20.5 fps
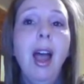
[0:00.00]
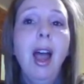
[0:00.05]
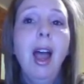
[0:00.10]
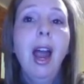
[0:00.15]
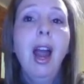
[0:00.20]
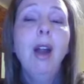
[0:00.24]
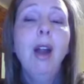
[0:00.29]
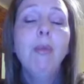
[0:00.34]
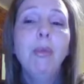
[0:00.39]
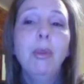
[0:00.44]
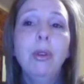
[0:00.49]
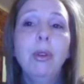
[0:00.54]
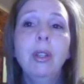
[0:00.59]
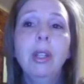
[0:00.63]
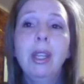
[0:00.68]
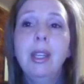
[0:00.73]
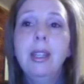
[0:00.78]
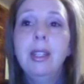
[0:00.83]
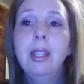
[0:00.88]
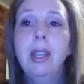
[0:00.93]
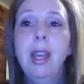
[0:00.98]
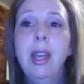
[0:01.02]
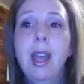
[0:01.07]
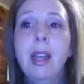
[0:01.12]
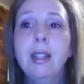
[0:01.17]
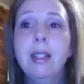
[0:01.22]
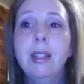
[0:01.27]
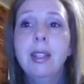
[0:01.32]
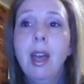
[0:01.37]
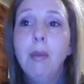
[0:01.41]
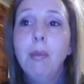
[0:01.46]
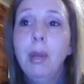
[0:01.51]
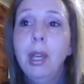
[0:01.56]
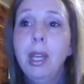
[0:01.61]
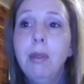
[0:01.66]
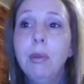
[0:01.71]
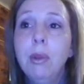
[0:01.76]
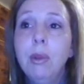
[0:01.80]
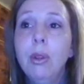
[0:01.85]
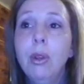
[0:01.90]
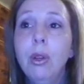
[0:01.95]
Our book indicates that
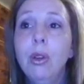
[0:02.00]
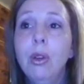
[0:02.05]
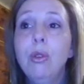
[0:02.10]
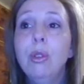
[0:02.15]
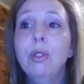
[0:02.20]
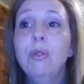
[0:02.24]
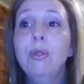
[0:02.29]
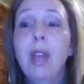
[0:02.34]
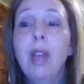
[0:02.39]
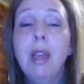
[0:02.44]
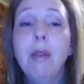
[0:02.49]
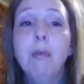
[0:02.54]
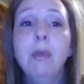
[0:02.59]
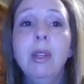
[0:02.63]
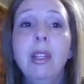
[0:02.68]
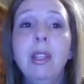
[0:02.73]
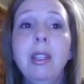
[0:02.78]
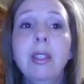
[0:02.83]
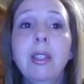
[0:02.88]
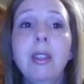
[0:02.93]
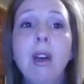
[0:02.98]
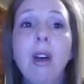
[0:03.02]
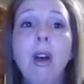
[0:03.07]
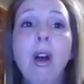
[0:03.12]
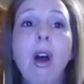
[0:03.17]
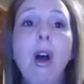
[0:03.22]
people whose families